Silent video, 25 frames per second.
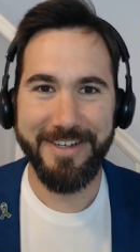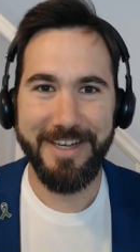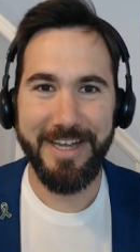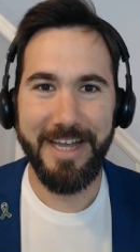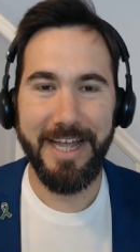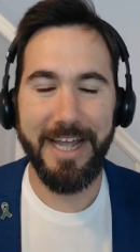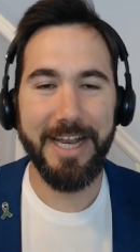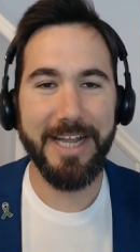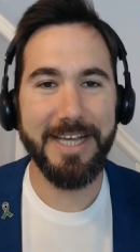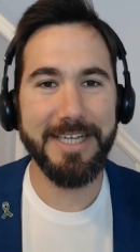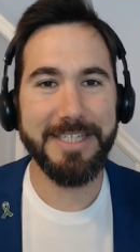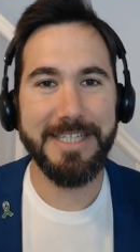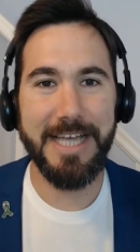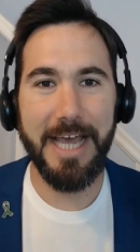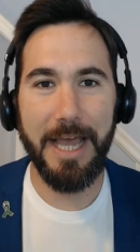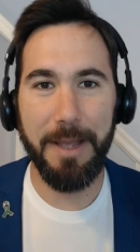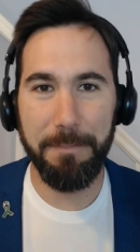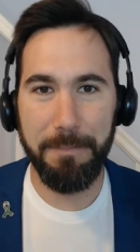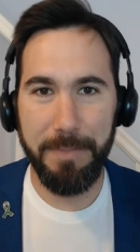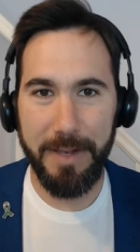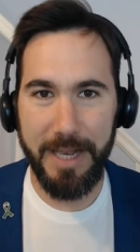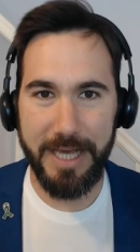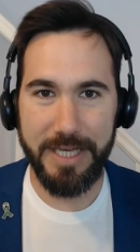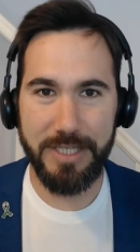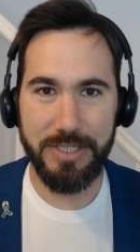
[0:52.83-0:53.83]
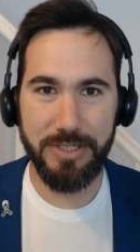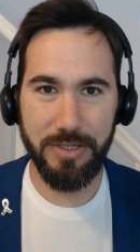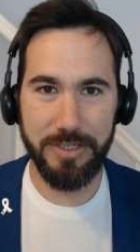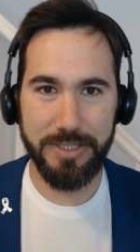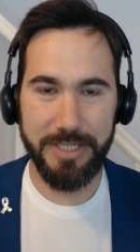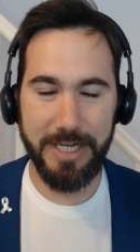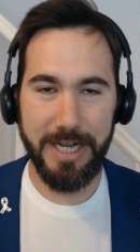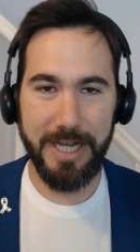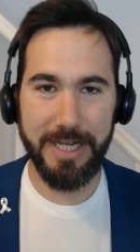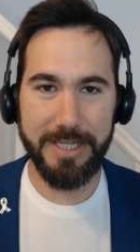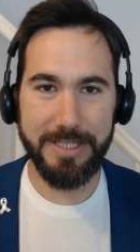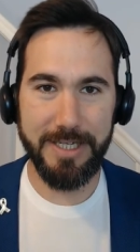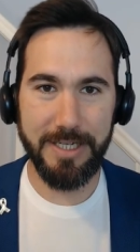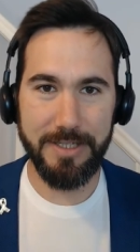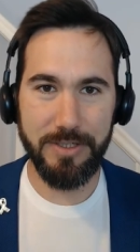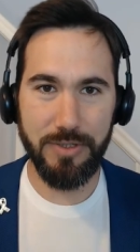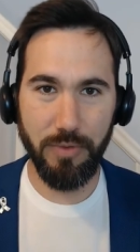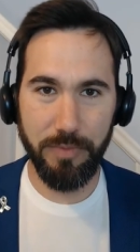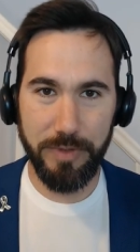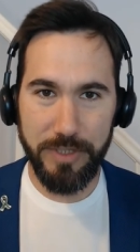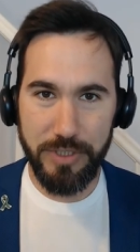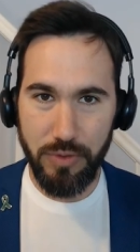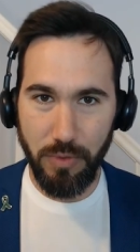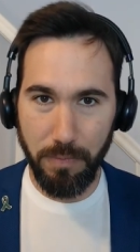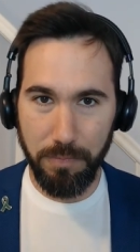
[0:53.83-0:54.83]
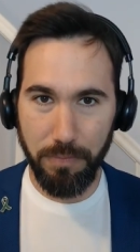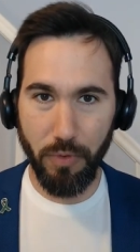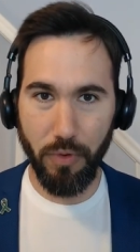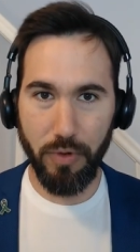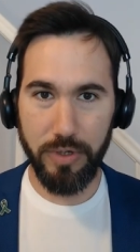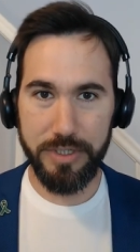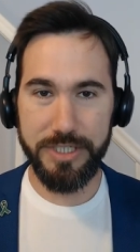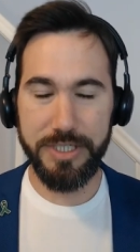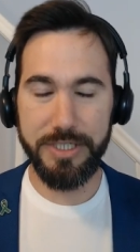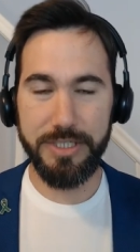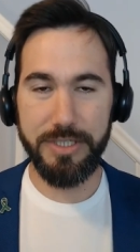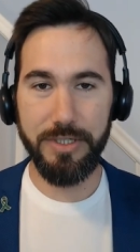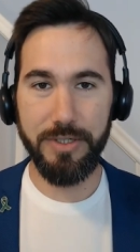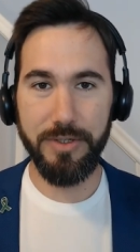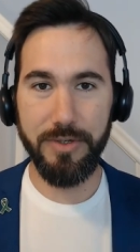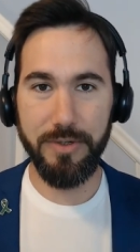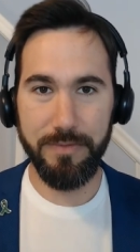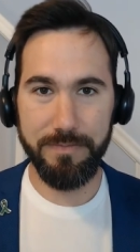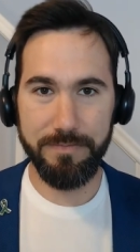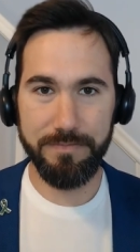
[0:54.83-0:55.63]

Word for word: It is a pleasure, Janetta, to be supporting you